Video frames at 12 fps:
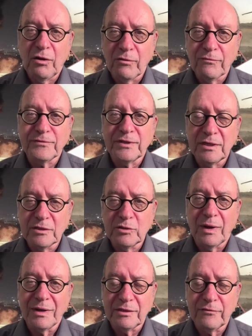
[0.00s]
of the
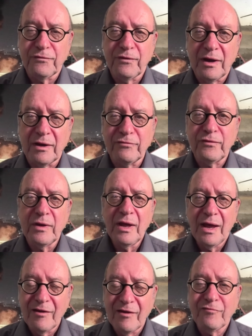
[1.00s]
25
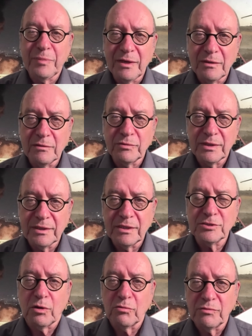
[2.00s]
have been
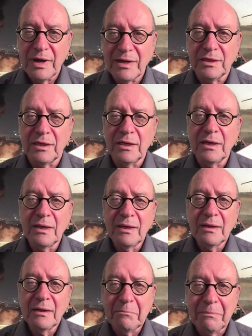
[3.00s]
released already,
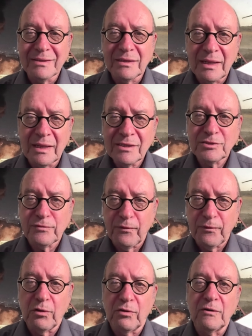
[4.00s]
but the last
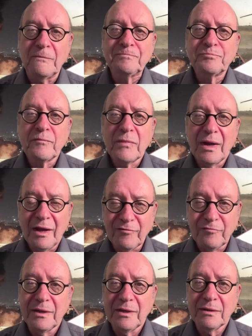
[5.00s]
4
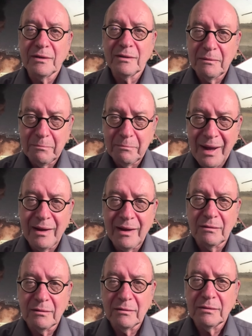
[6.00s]
have been
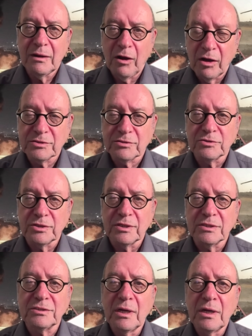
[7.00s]
male
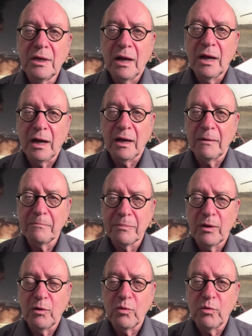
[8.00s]
hostages
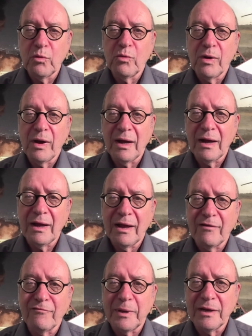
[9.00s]
who
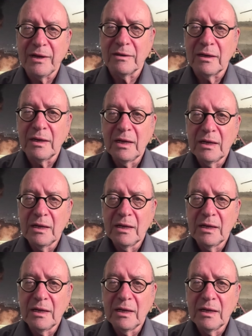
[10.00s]
have been